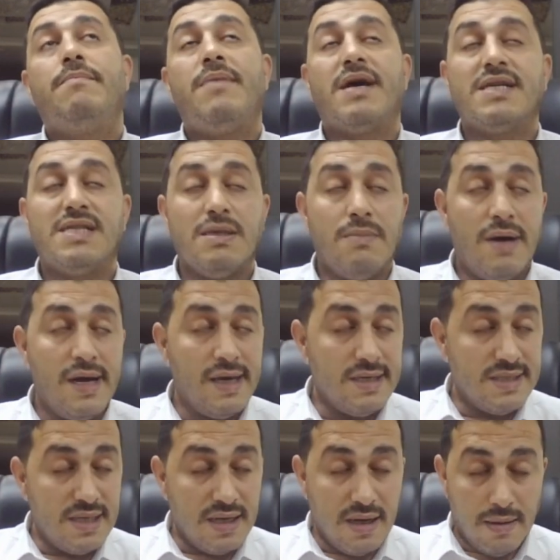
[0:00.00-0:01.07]

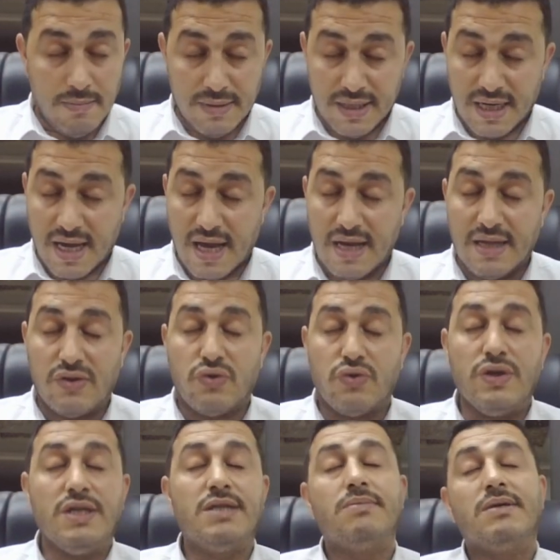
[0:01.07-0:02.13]
maximizing a medical
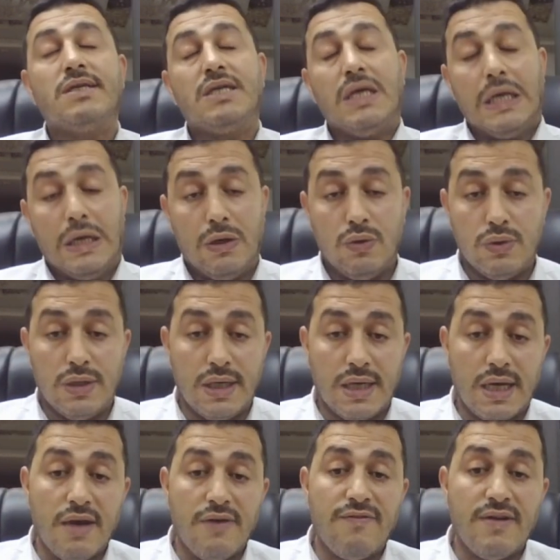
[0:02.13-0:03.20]
treatment
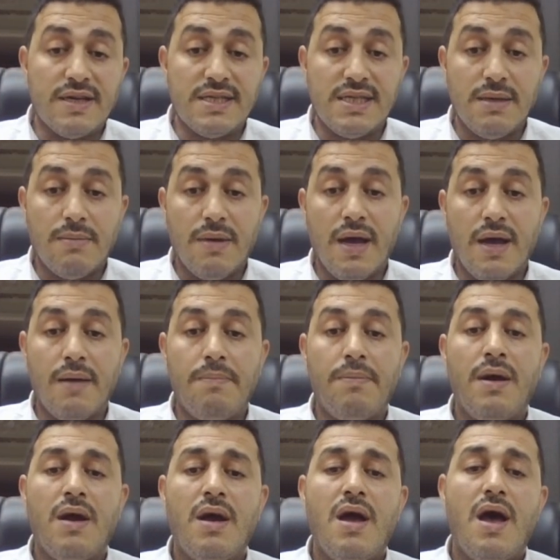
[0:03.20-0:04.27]
including infliximab,